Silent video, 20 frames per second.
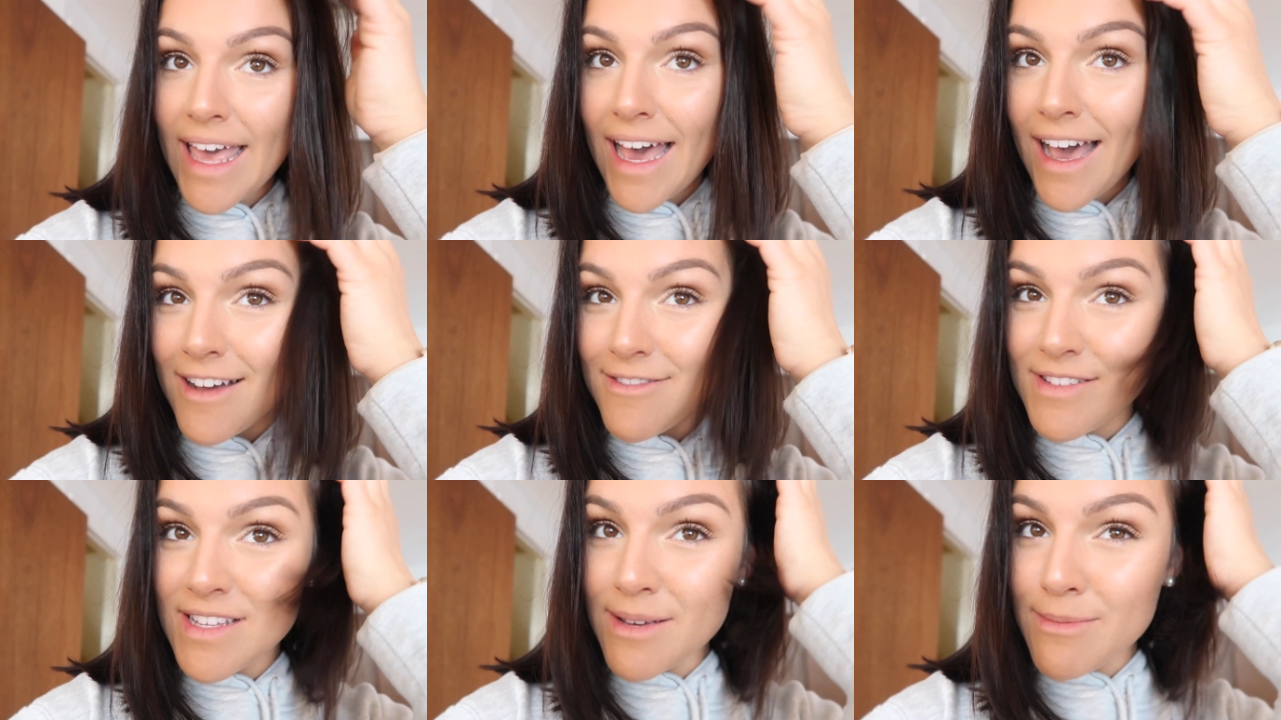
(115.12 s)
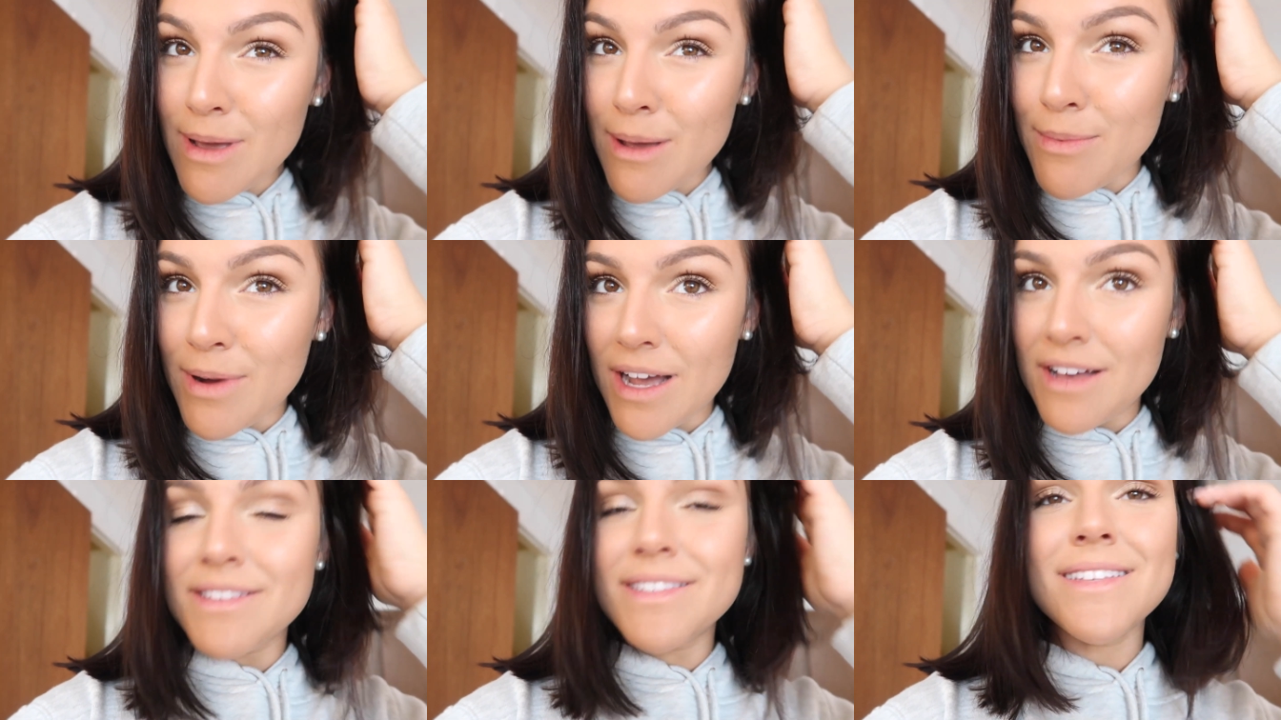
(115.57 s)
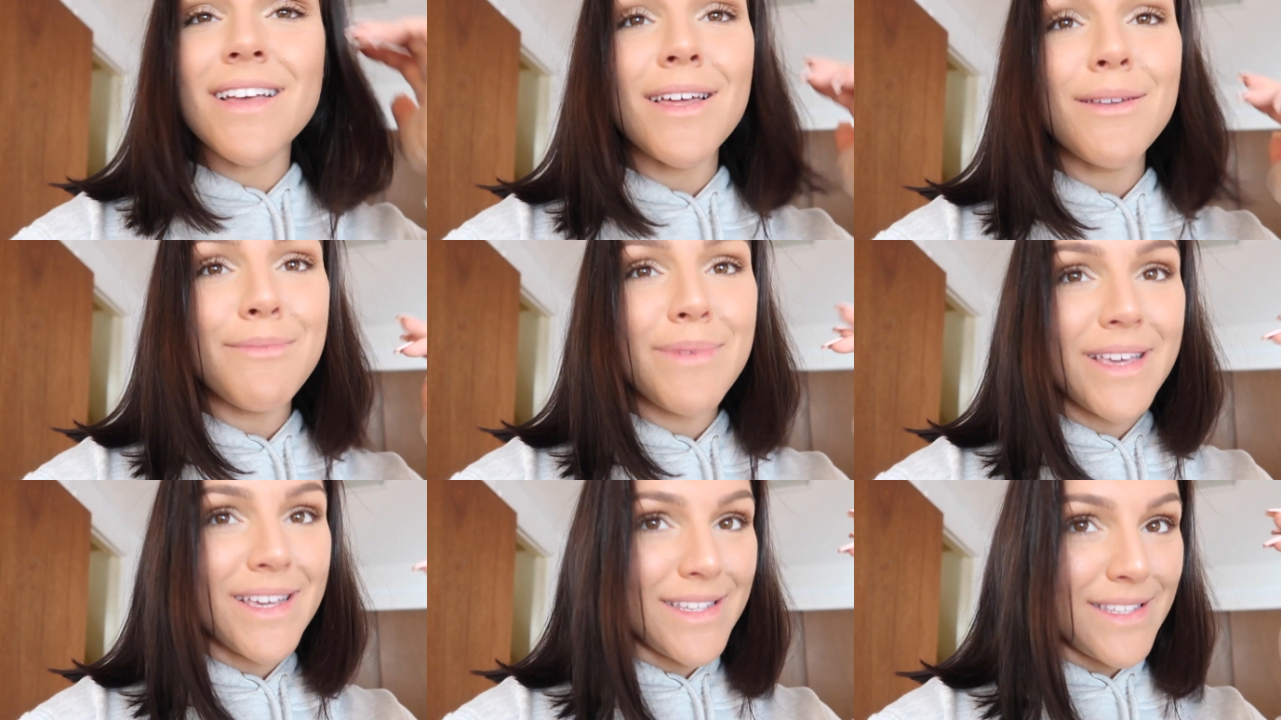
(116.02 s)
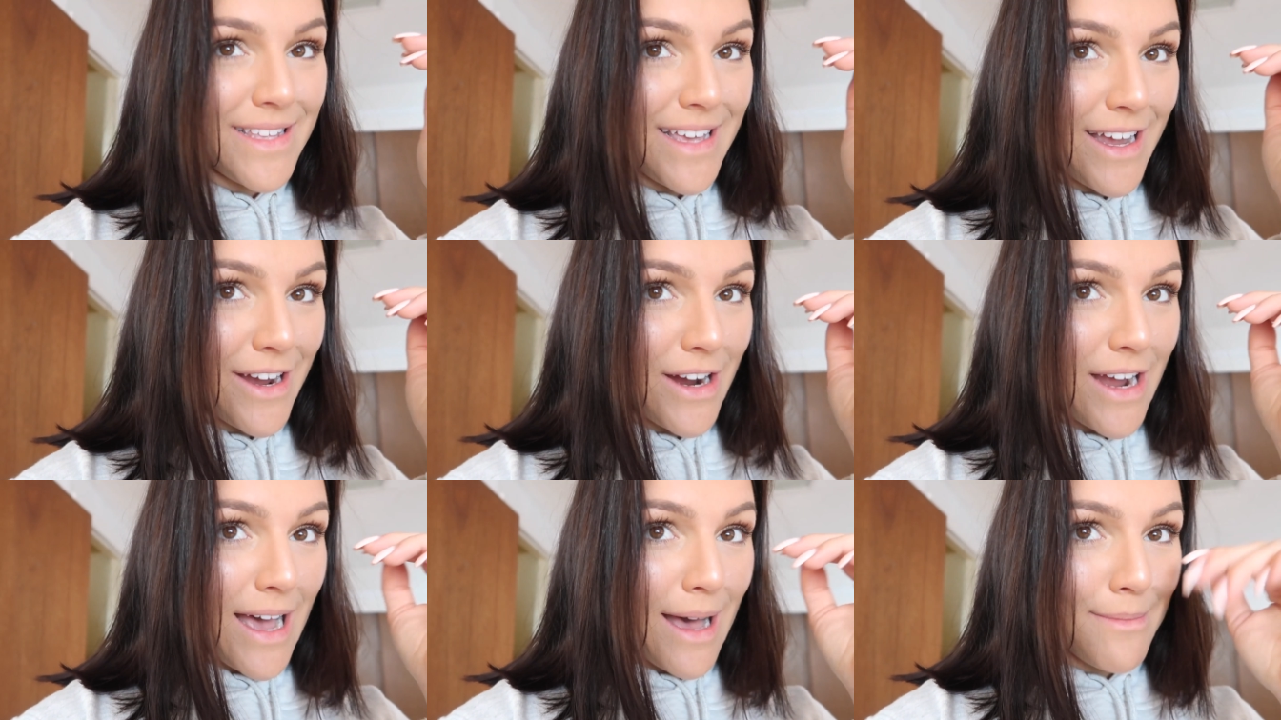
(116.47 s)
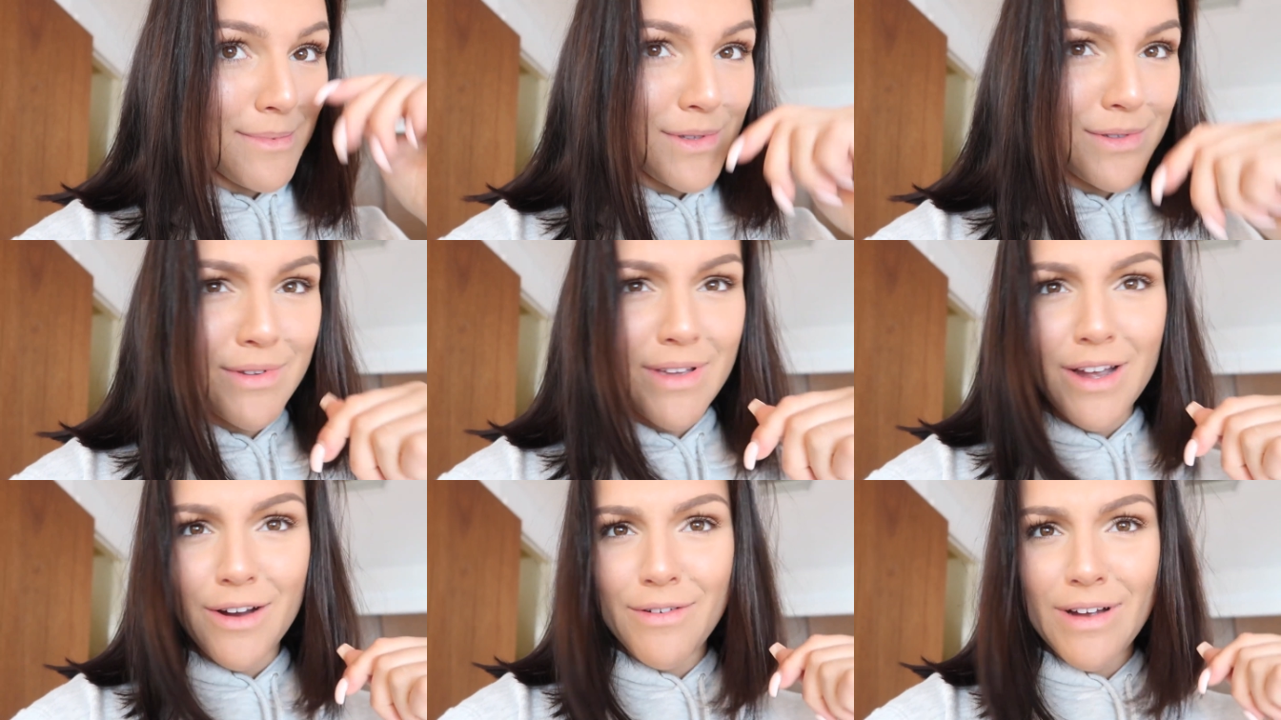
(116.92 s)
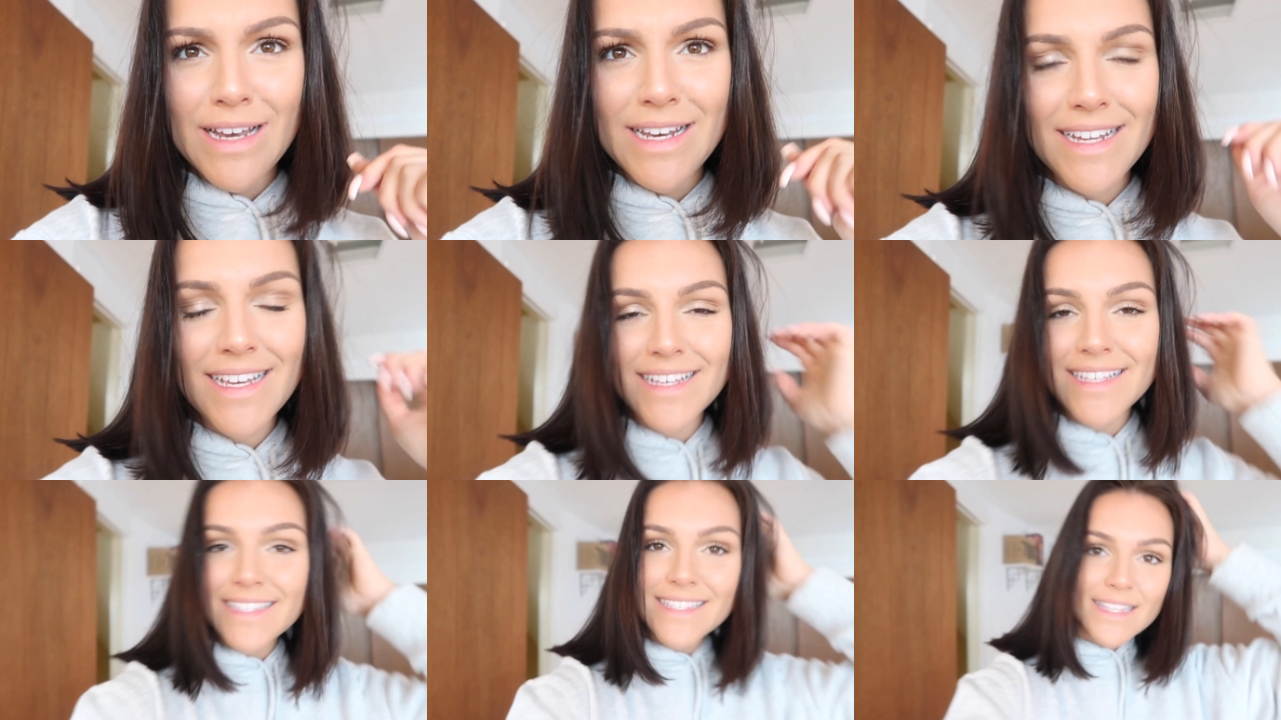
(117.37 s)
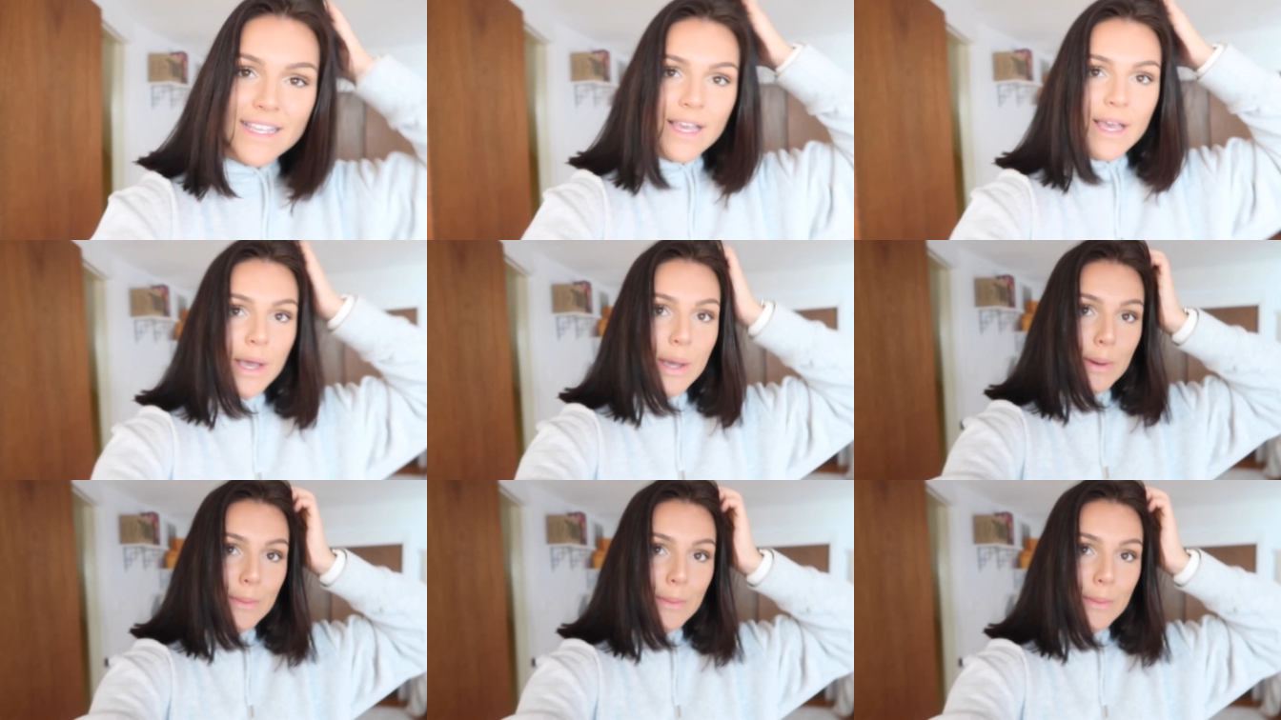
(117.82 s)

I have to get my brows done because they are absolutely horrendous